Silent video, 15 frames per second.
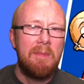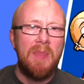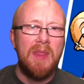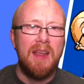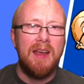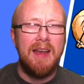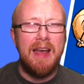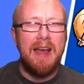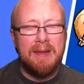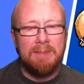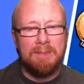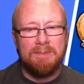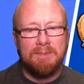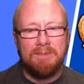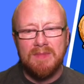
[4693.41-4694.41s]
And
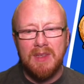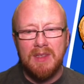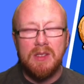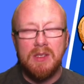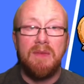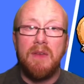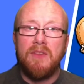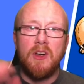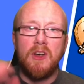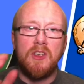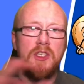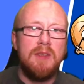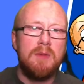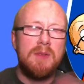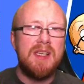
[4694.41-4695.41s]
then, so if you've got
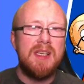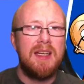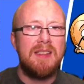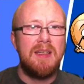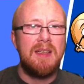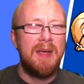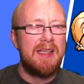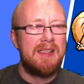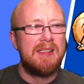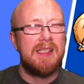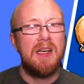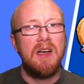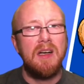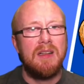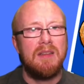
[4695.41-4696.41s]
two sites, you can basically say,
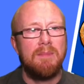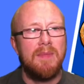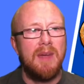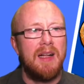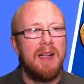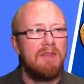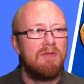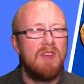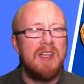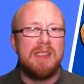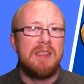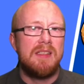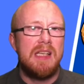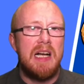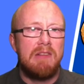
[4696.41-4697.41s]
oh, I'll risk
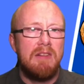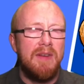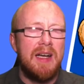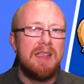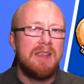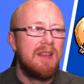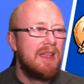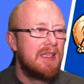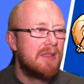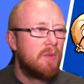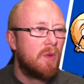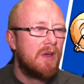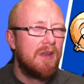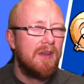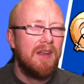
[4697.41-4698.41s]
sacrificing this
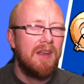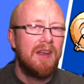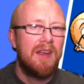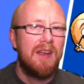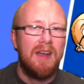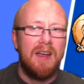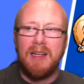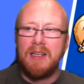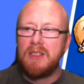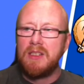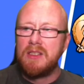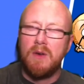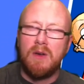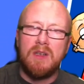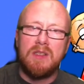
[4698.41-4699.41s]
one and I'll just
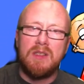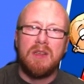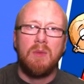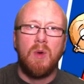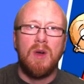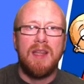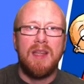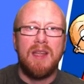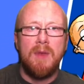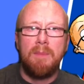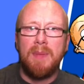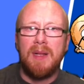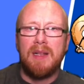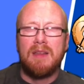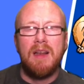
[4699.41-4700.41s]
focus on one that I'm not
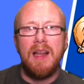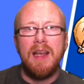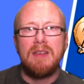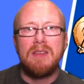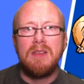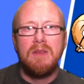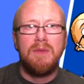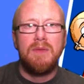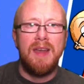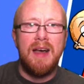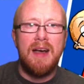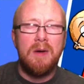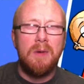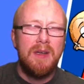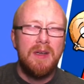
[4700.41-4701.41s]
building links to for
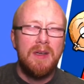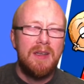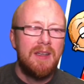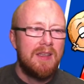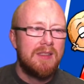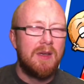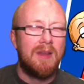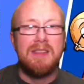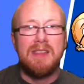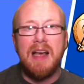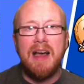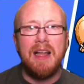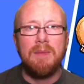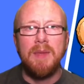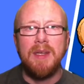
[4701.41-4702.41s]
now. So there's that
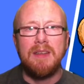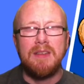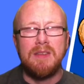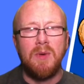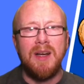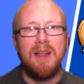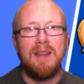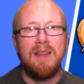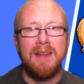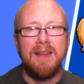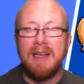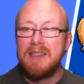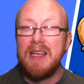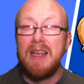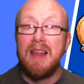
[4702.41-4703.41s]
element as well. And I
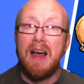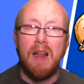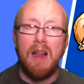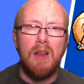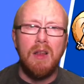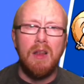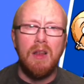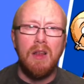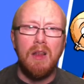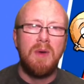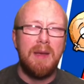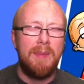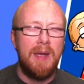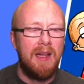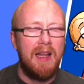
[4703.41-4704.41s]
see that a lot
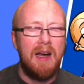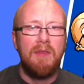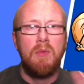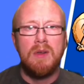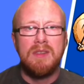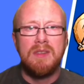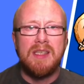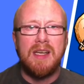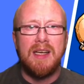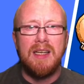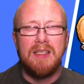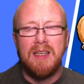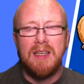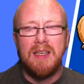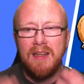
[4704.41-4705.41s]
where people have one
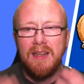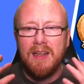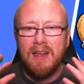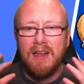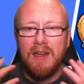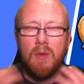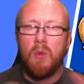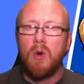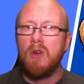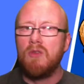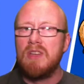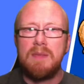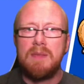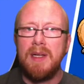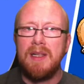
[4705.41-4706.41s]
site and they won't
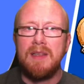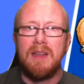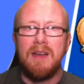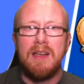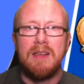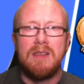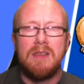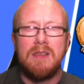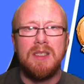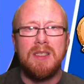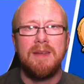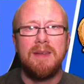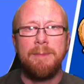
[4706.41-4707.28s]
risk building links to it.